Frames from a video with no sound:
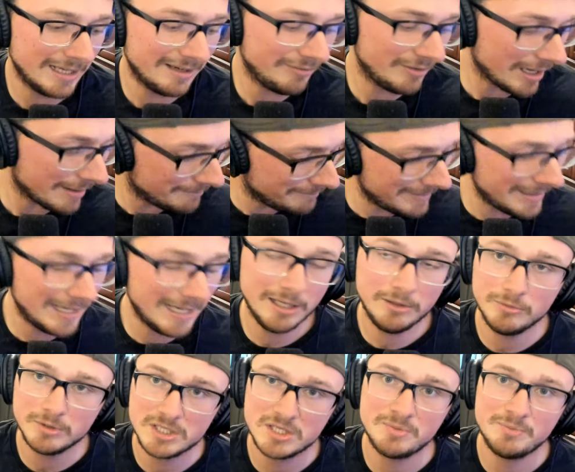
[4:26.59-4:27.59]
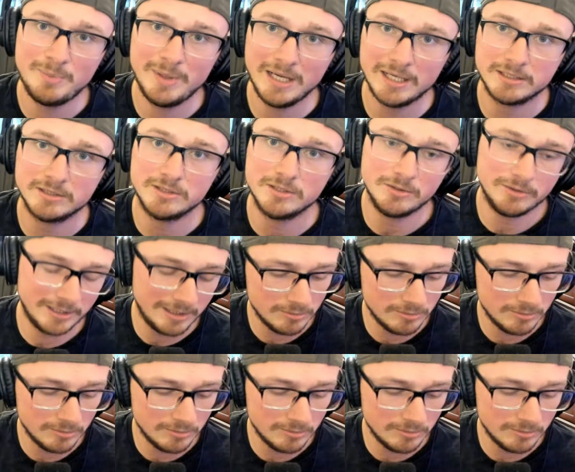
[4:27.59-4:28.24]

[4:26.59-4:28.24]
I've got mad respect, dude.